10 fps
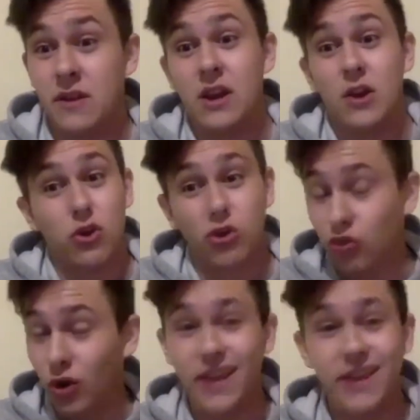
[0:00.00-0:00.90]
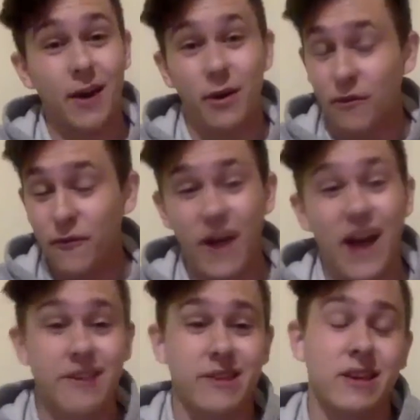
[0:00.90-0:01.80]
strikes out as
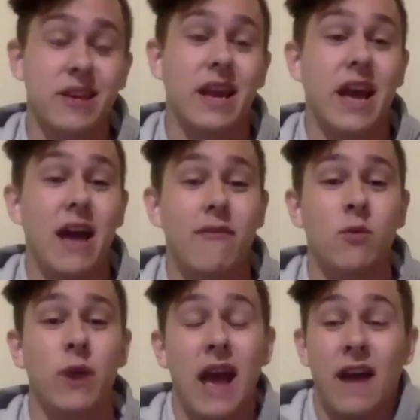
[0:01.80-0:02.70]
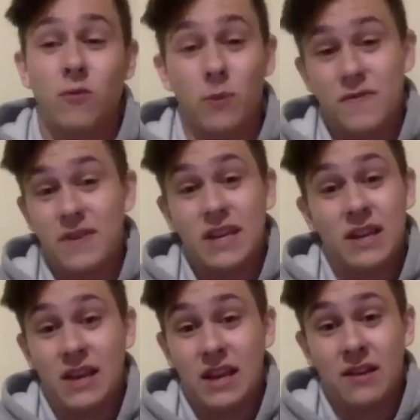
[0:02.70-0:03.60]
fast as he can at heavyweight, as we've seen
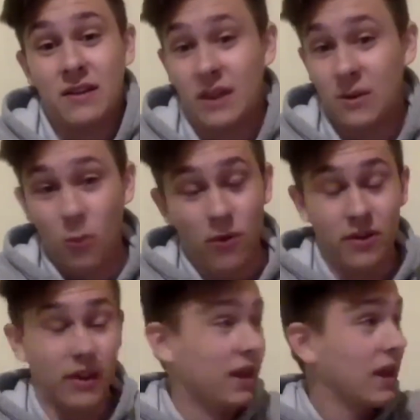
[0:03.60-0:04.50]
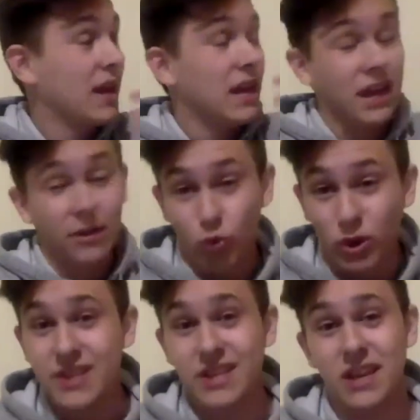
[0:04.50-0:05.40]
in
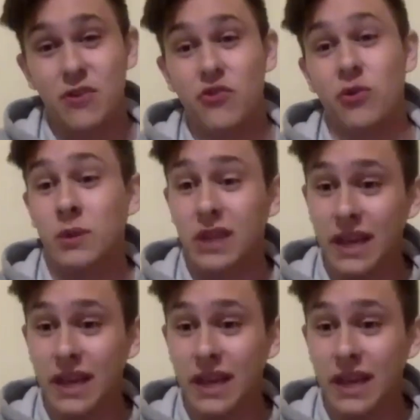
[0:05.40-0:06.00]
recent history with light